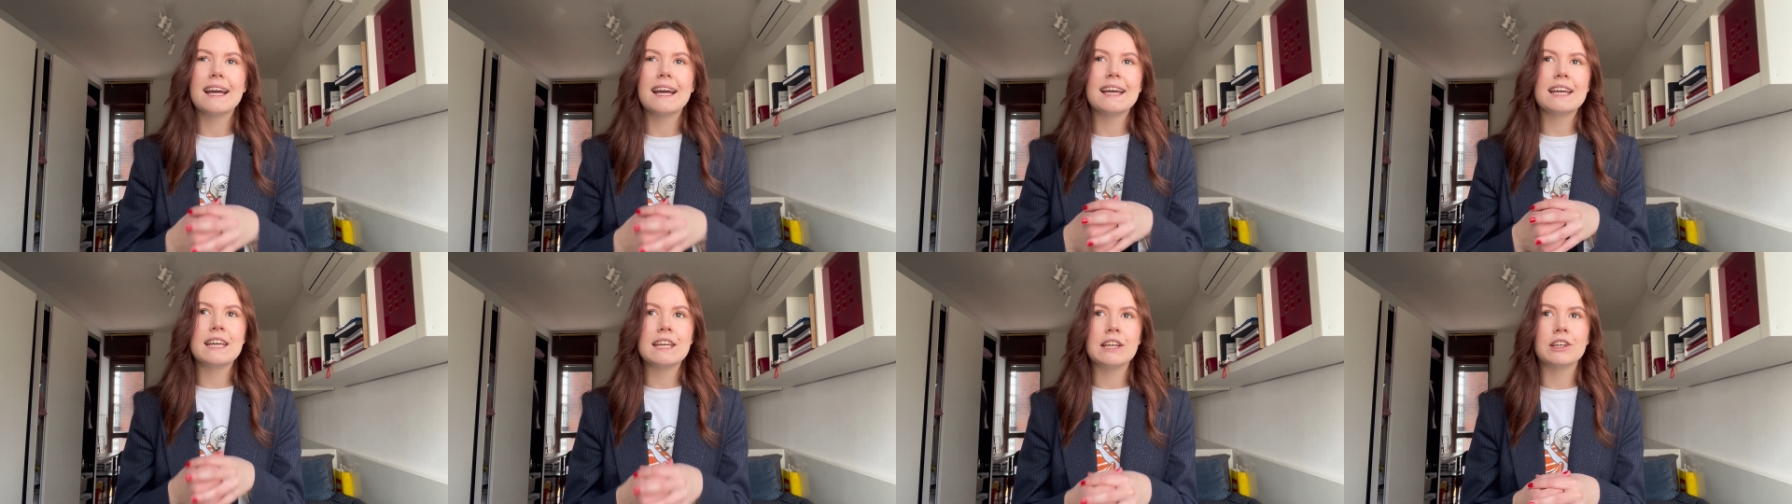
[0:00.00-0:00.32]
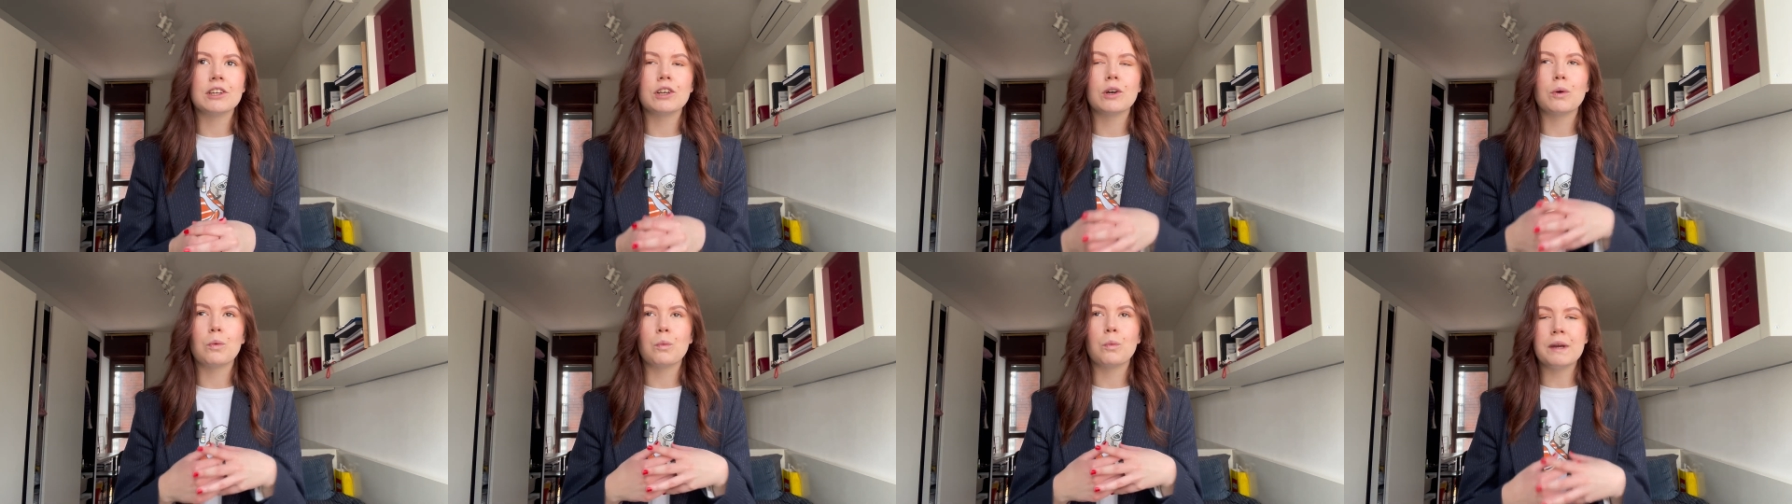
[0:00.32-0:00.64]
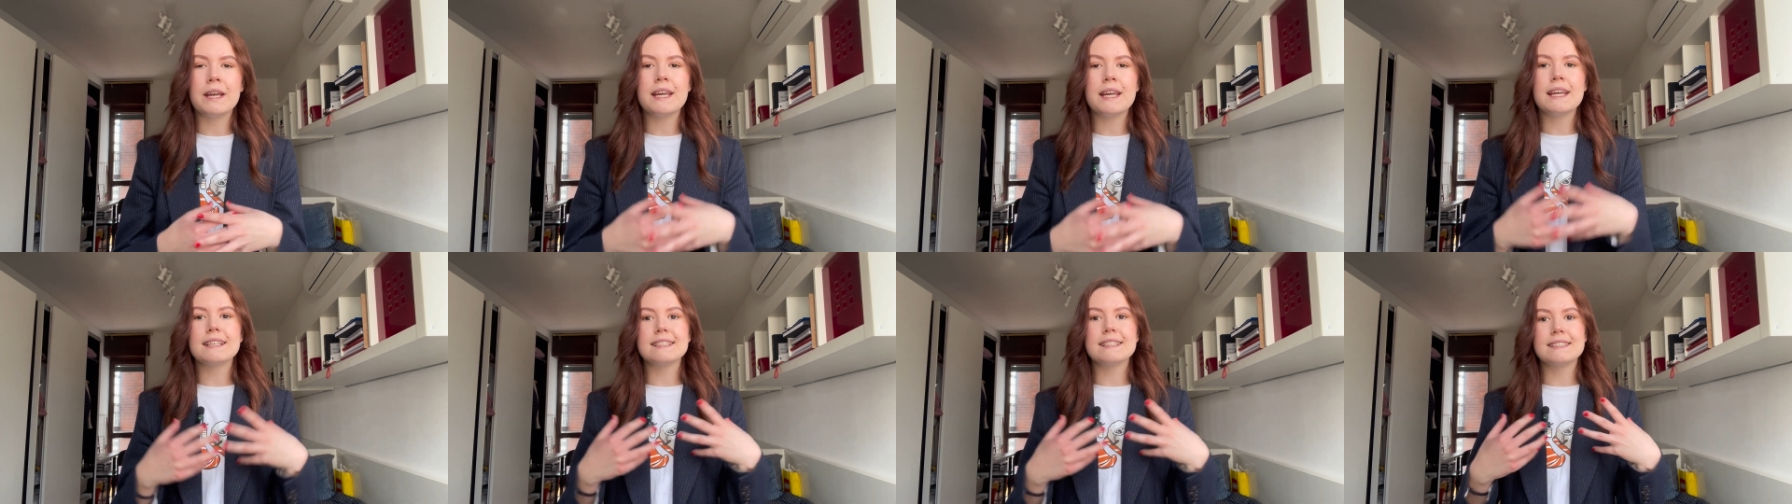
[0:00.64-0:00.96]
here
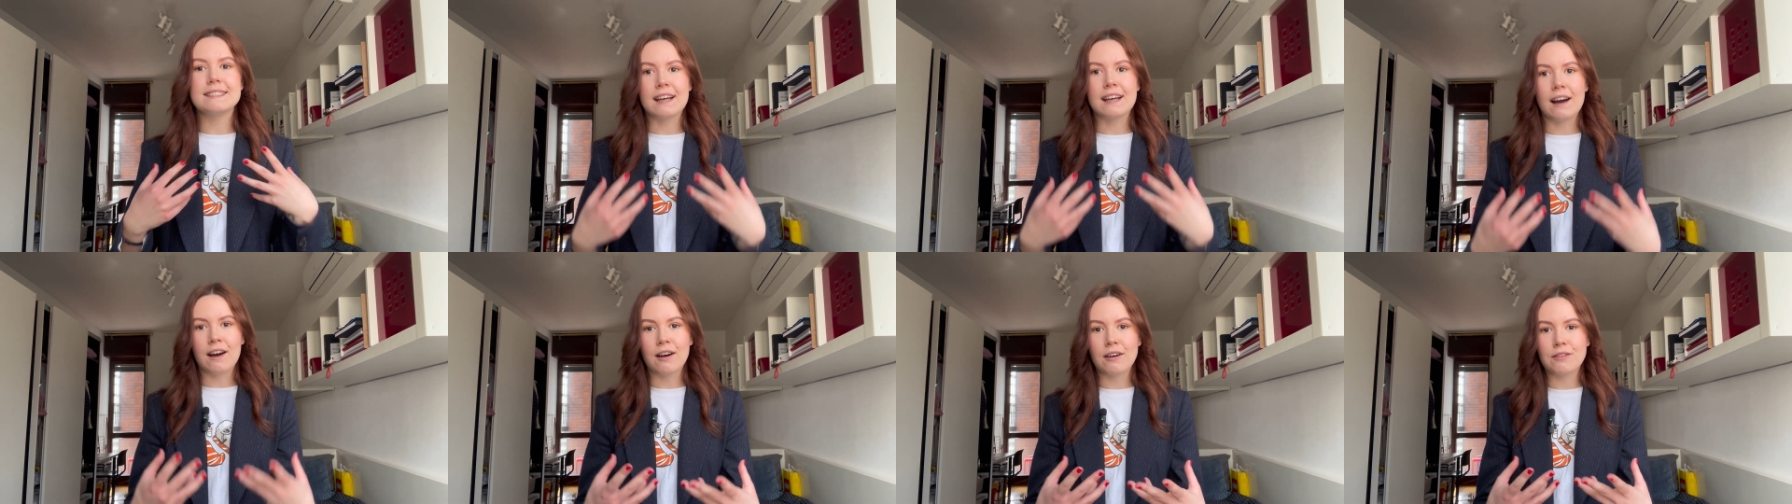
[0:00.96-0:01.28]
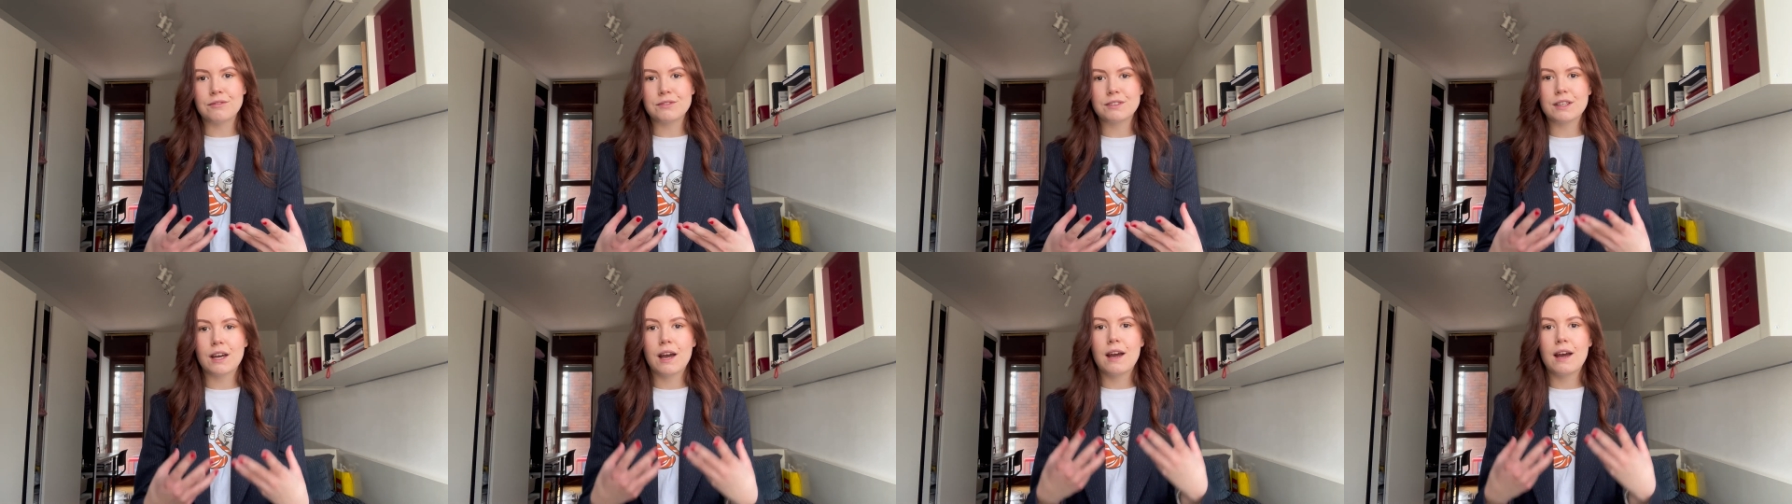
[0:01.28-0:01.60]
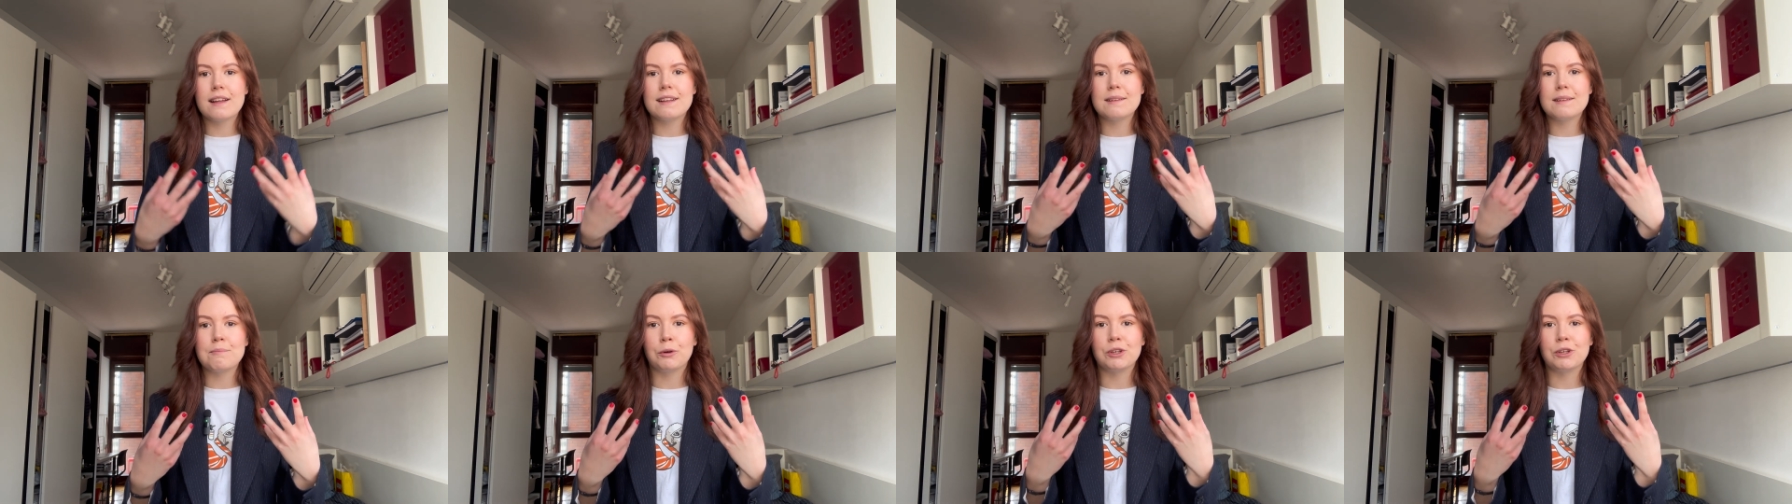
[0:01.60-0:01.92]
we delved
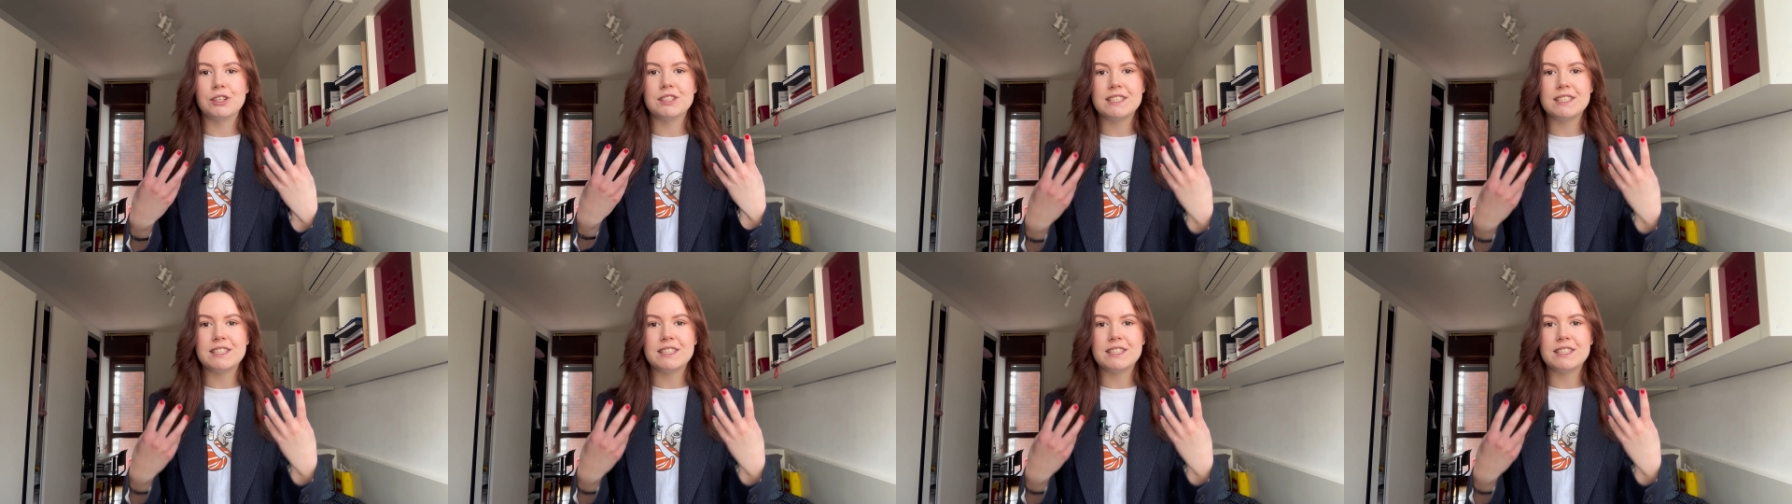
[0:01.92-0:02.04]
more